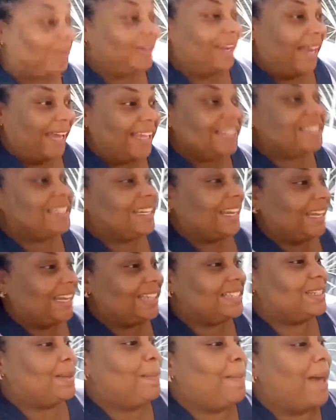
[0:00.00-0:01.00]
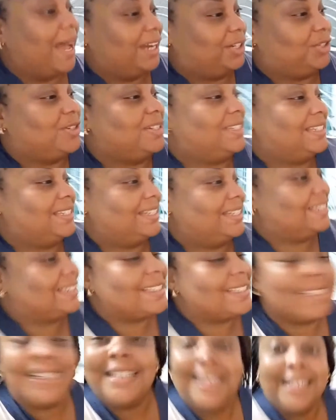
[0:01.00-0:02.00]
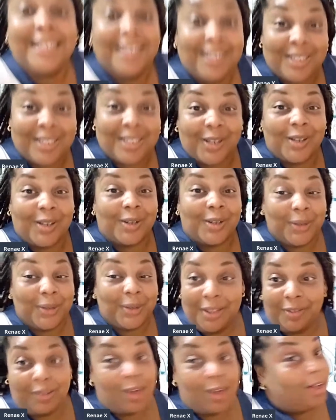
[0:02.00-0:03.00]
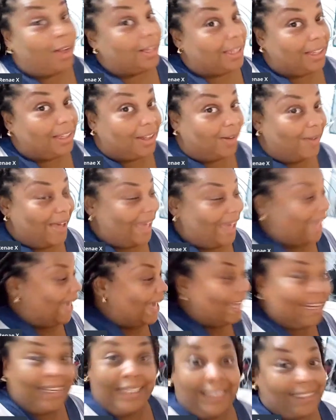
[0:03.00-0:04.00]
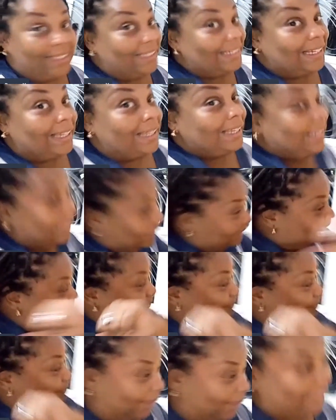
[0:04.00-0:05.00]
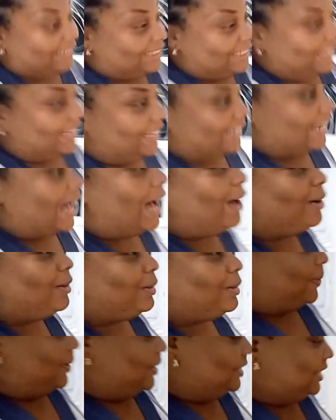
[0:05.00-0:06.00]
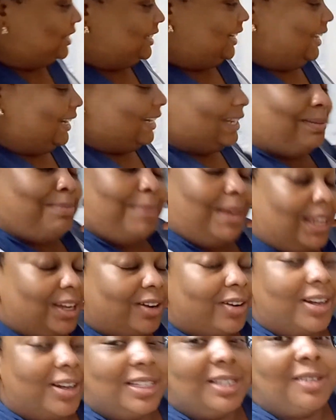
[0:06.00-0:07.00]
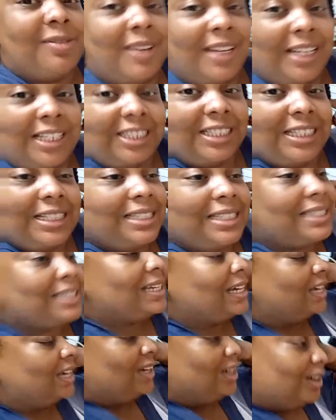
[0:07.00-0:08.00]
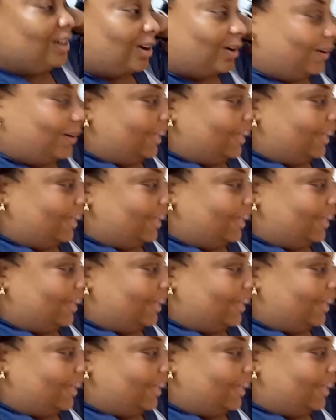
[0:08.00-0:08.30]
would like to get some mattresses. So if y'all could go ahead and pitch in, I would appreciate it. Make your reservations. Go